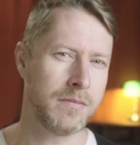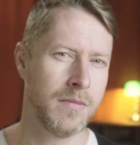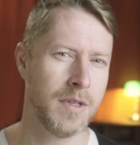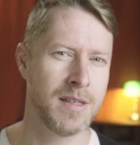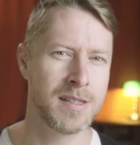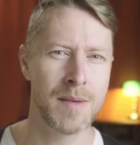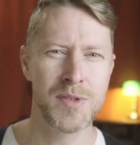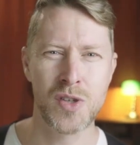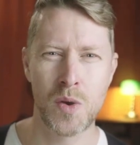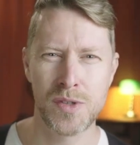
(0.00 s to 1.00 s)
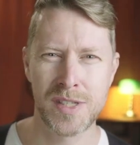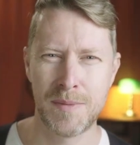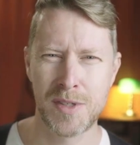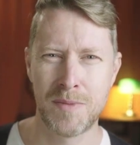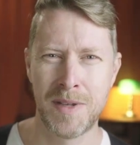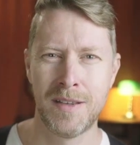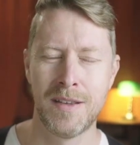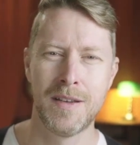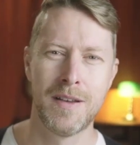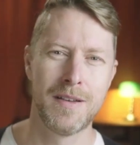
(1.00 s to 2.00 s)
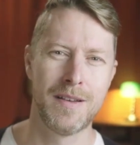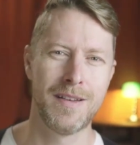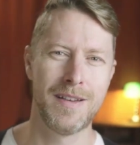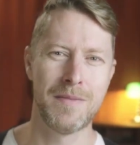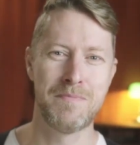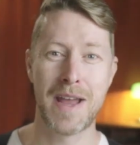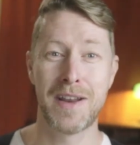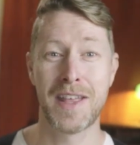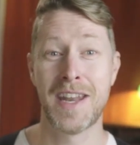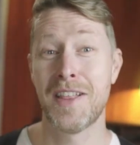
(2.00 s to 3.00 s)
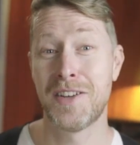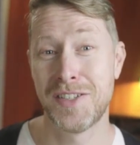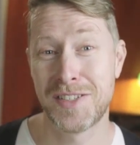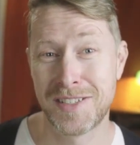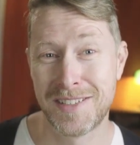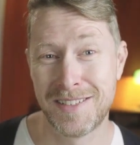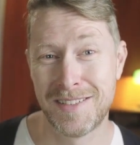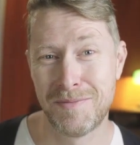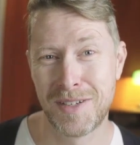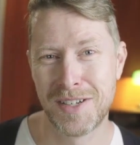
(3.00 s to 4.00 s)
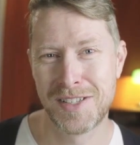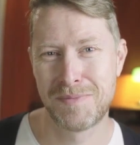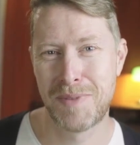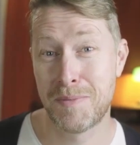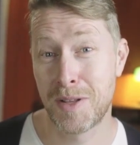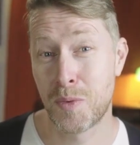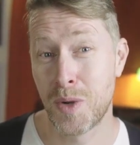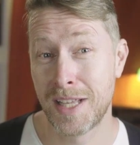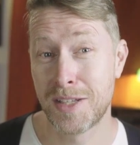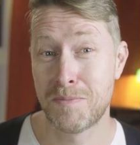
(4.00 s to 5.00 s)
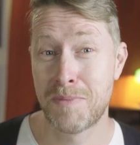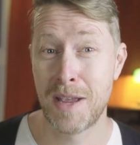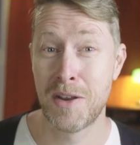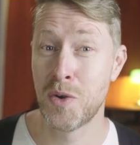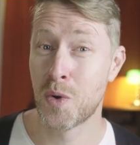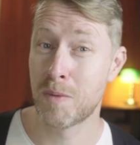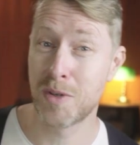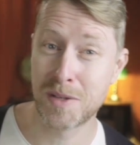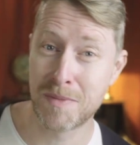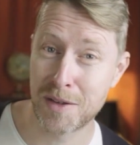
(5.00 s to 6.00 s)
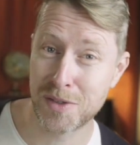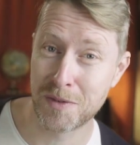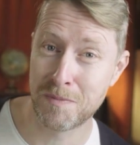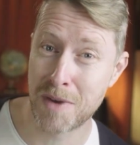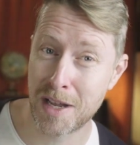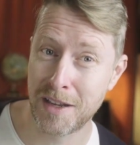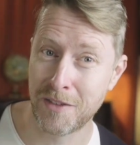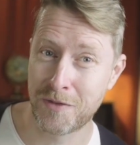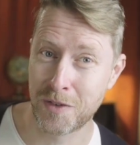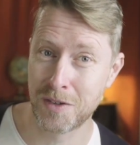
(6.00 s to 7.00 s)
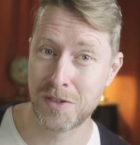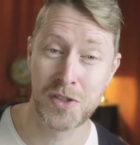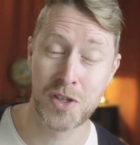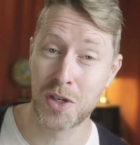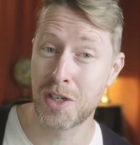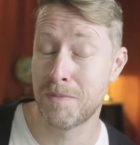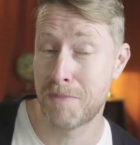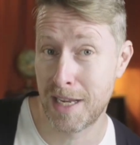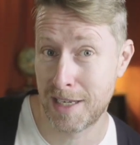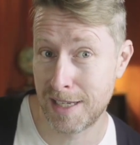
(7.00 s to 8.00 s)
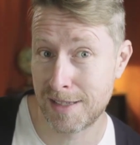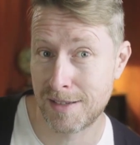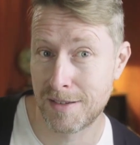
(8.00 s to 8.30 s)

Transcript: And some souls seems to be better than others because people are willing to pay enormous amounts of money for certain paintings.